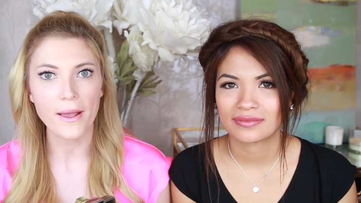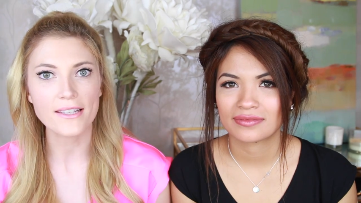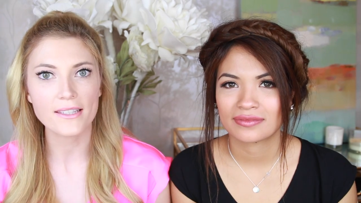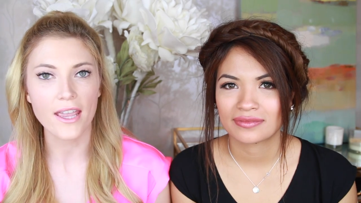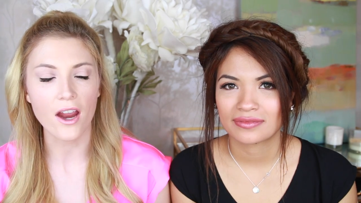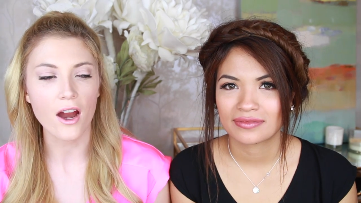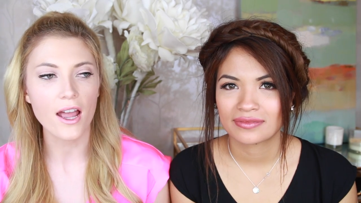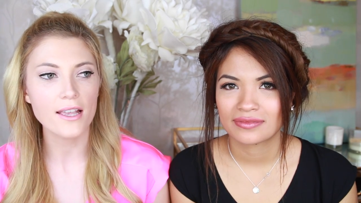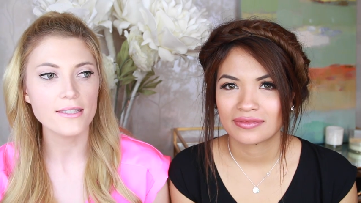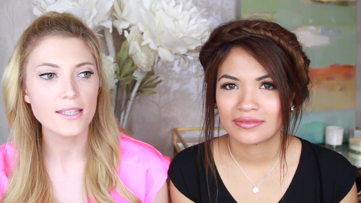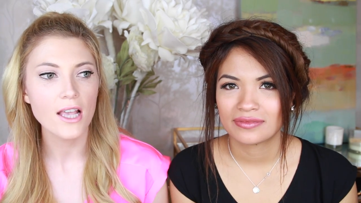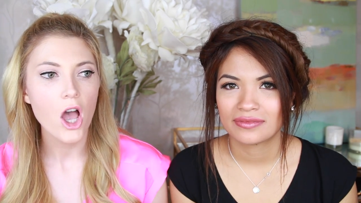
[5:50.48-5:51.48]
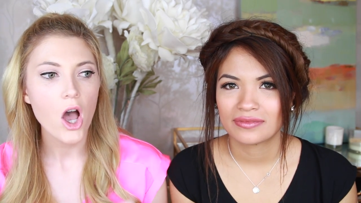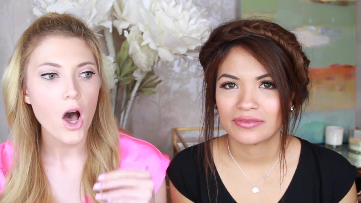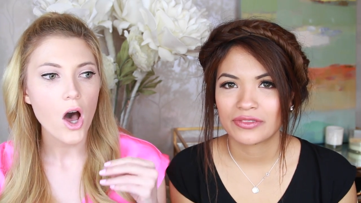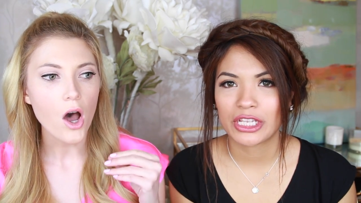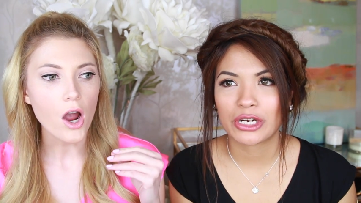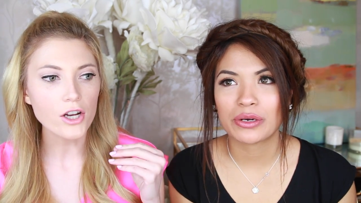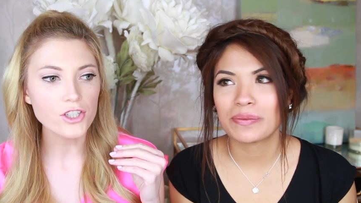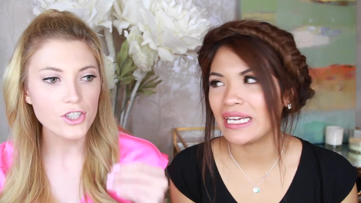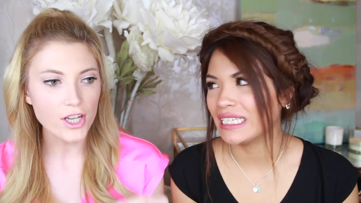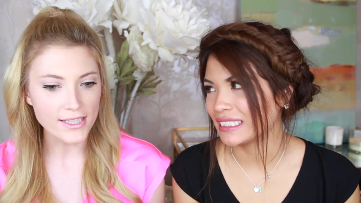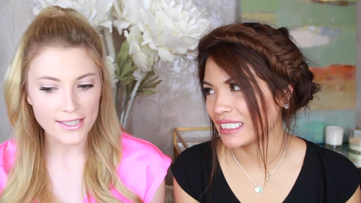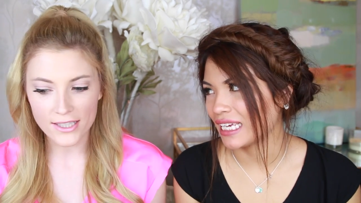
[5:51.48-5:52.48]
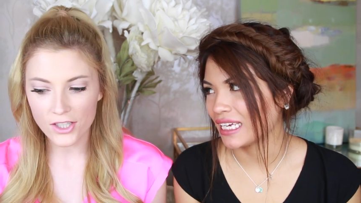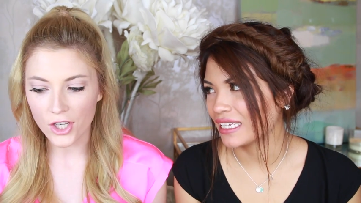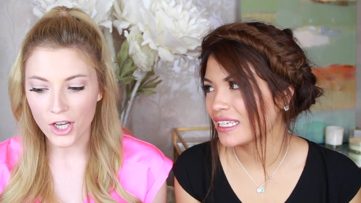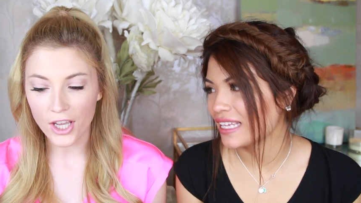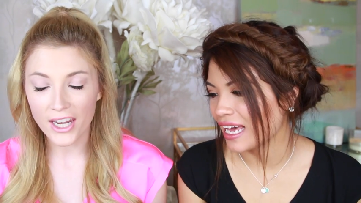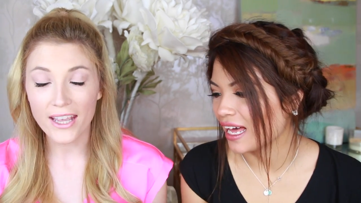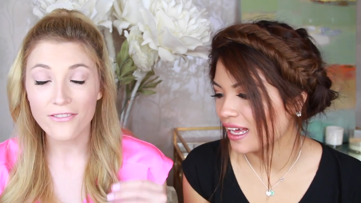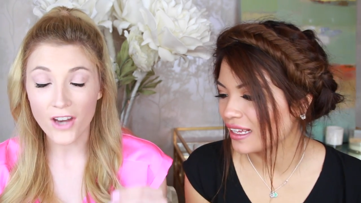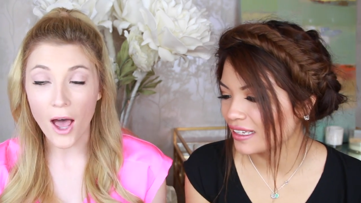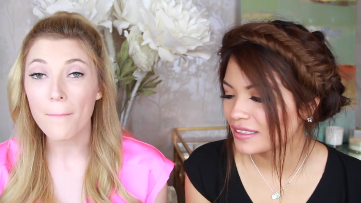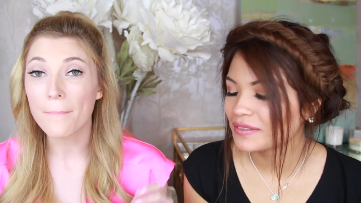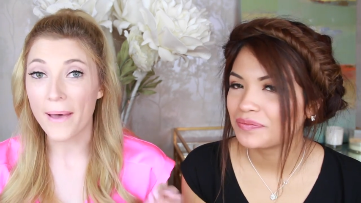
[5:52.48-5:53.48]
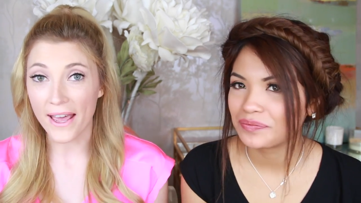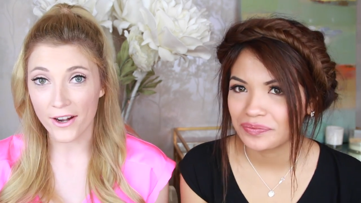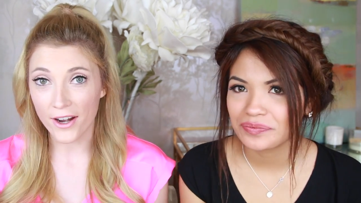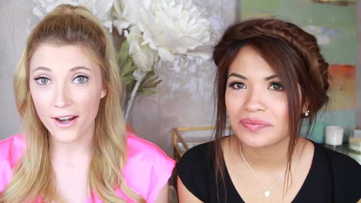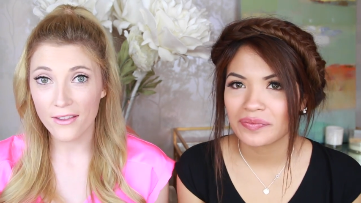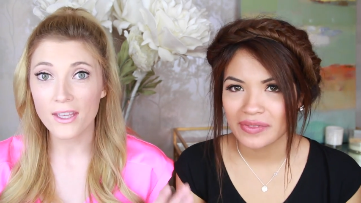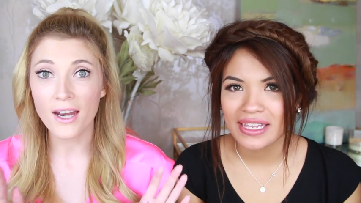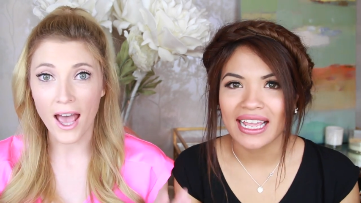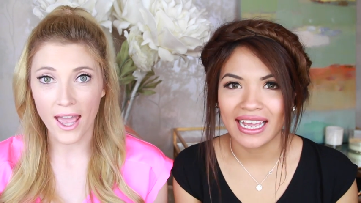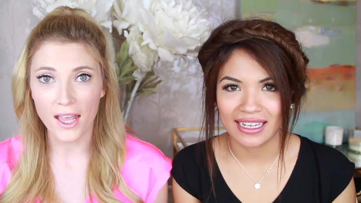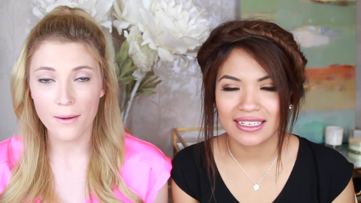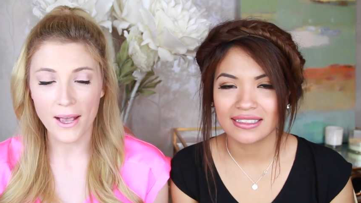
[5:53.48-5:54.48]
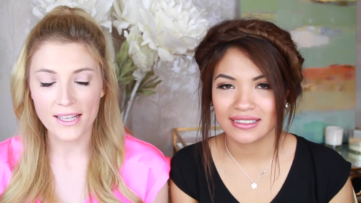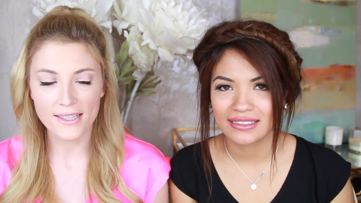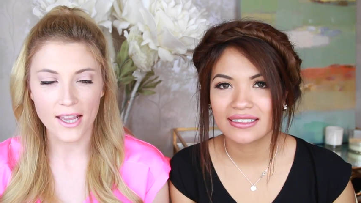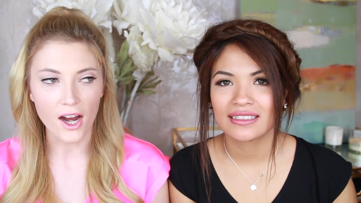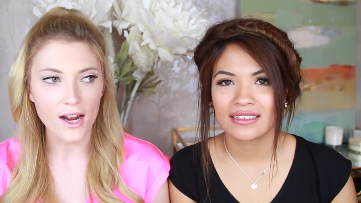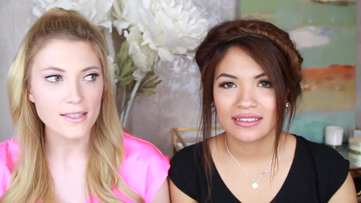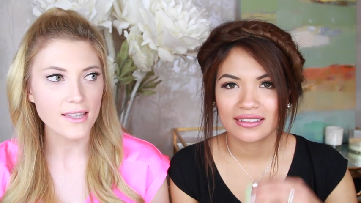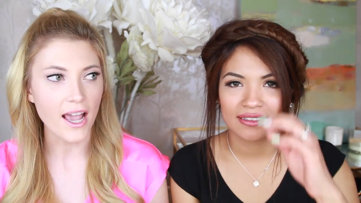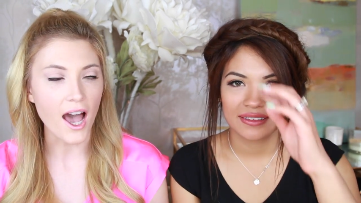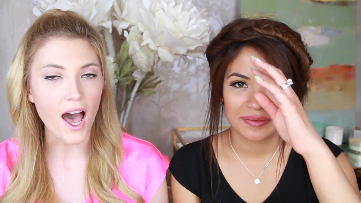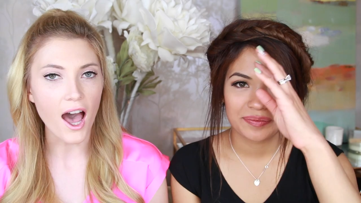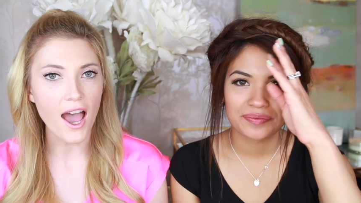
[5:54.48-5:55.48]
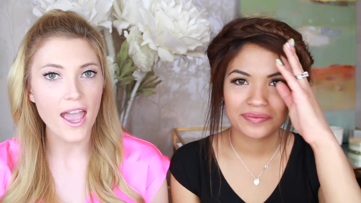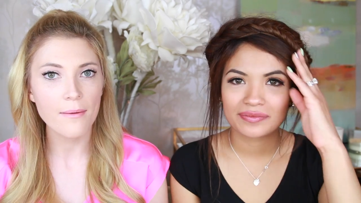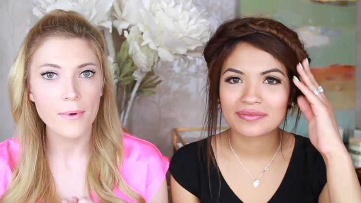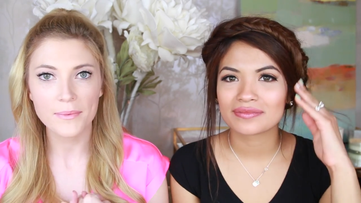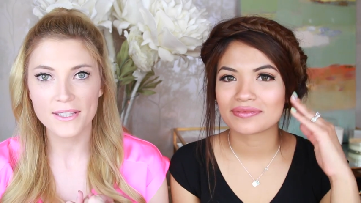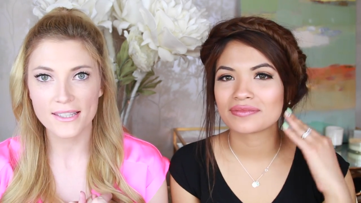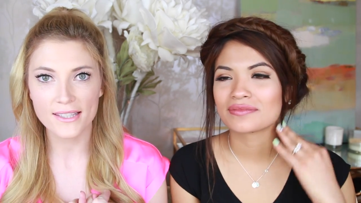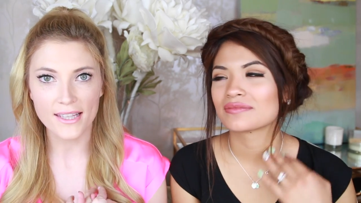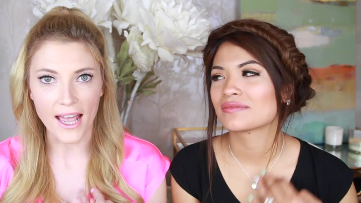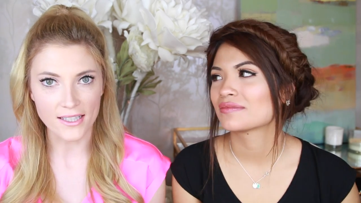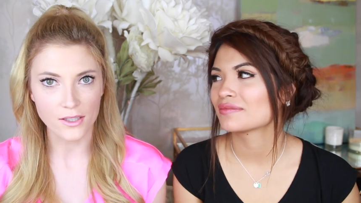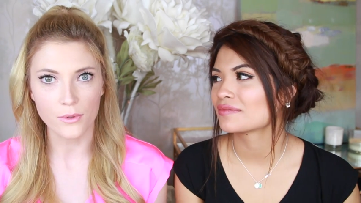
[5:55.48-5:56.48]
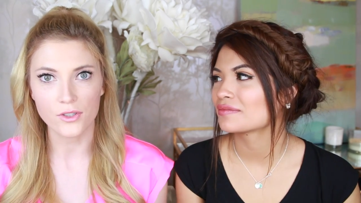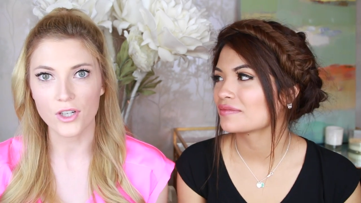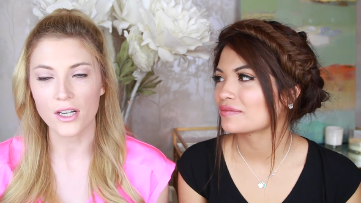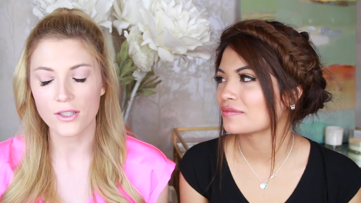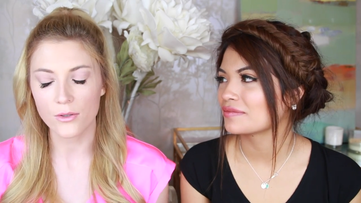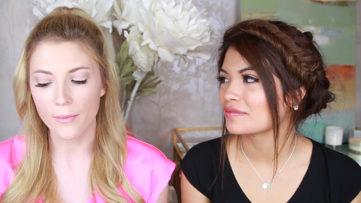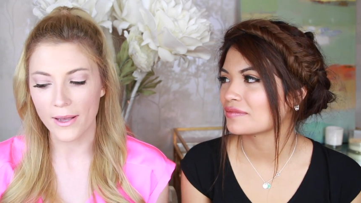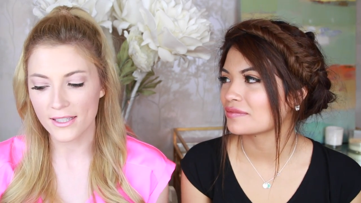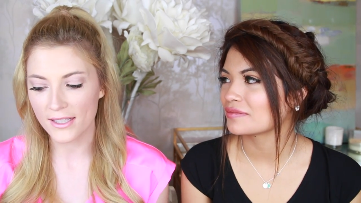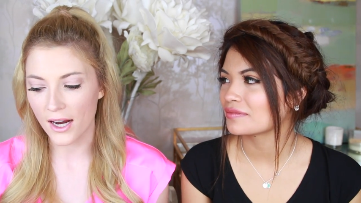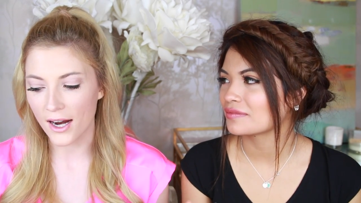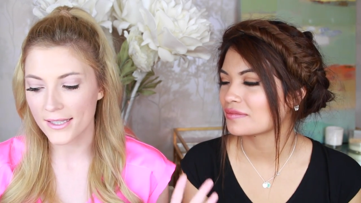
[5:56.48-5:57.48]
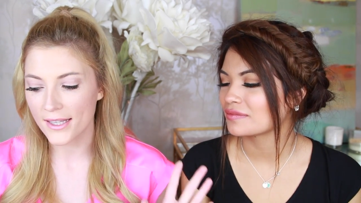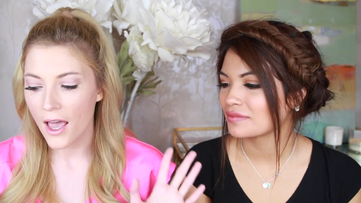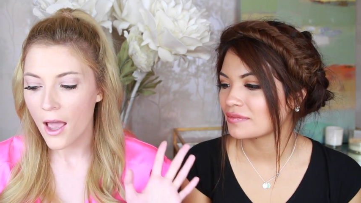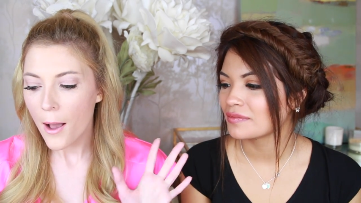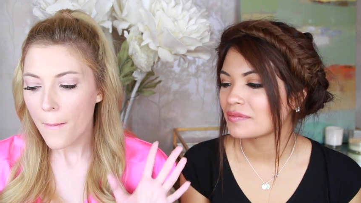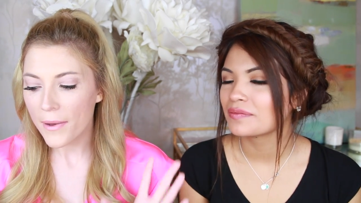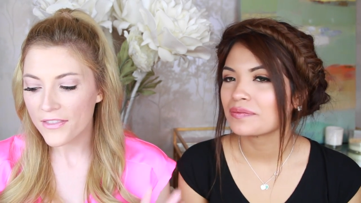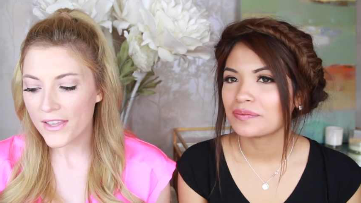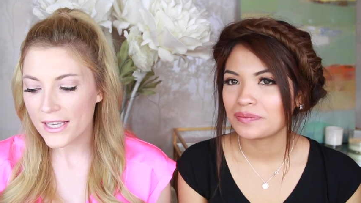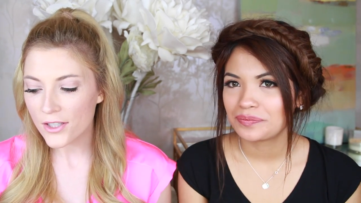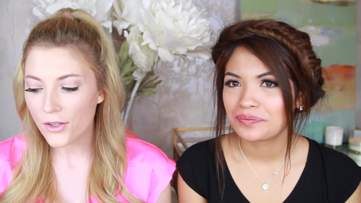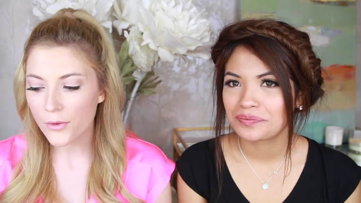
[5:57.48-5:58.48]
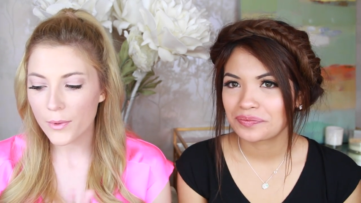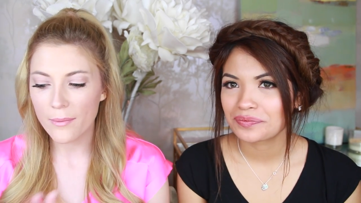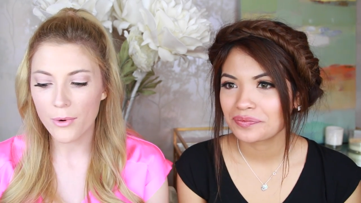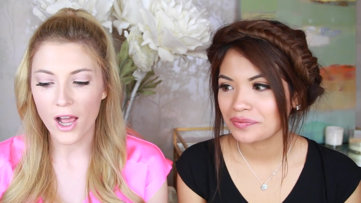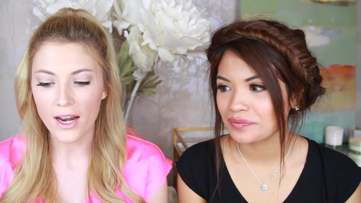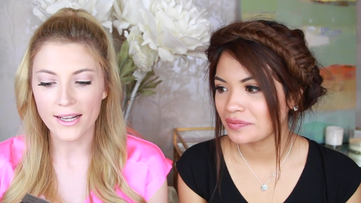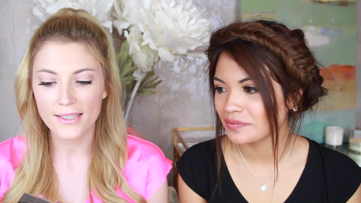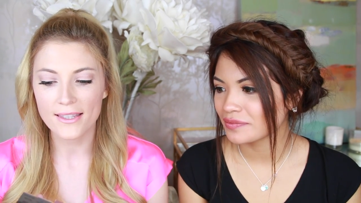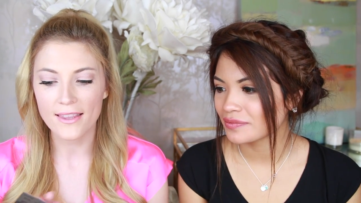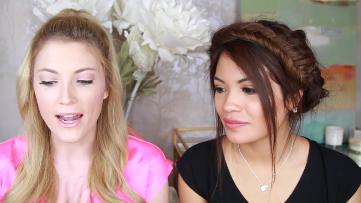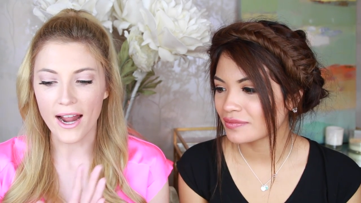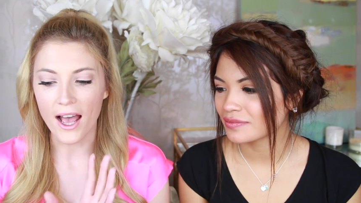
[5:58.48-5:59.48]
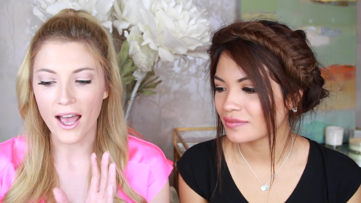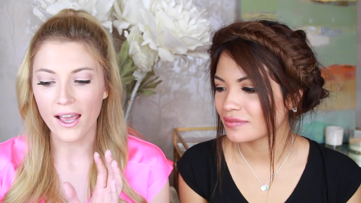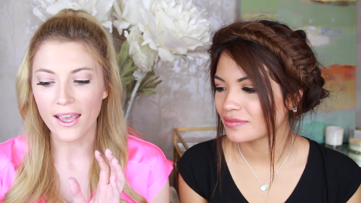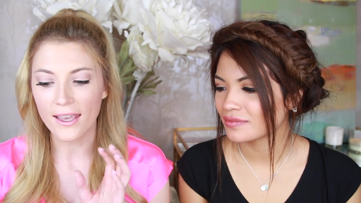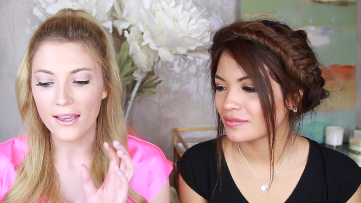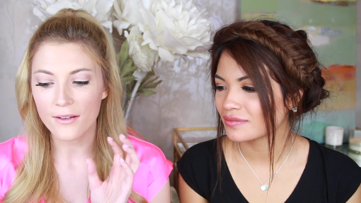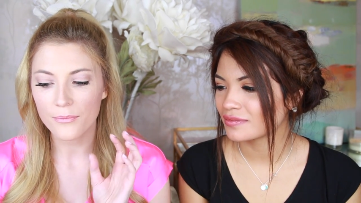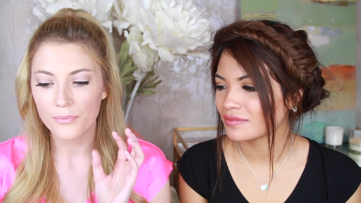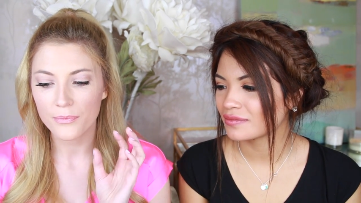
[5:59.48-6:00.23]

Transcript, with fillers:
Speaker 1: mascaras They're are amazing. just as good, yeah. if not better, than yeah. high-end mascaras. Like I am obsessed with drugstore mascaras. But these are three products that I